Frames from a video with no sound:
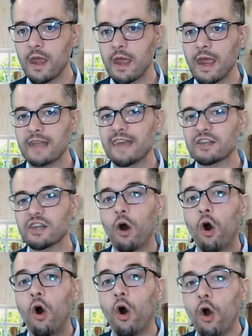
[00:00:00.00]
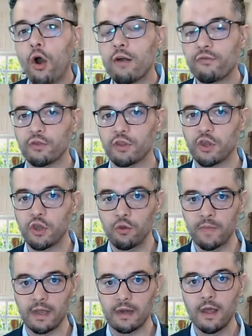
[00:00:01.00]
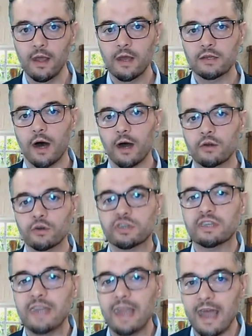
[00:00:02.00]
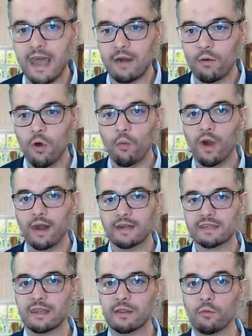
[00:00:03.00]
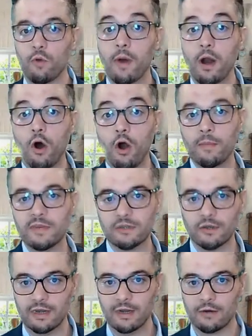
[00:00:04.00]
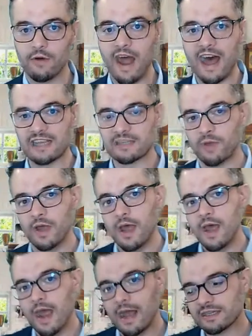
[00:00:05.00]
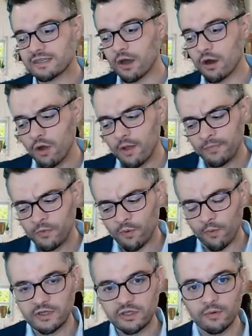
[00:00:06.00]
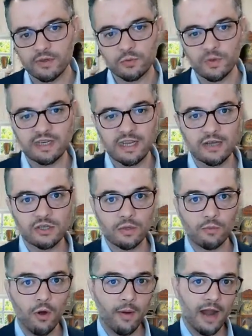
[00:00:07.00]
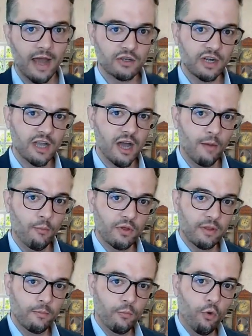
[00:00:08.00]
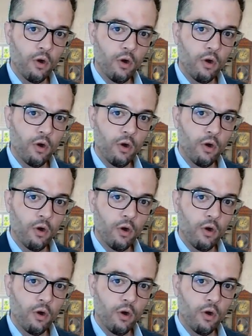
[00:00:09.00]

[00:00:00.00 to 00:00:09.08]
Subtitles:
it's actually hard for the human to understand what it is that the robot arm is looking to grasp. And so what we do is we teach the robot actually to come with more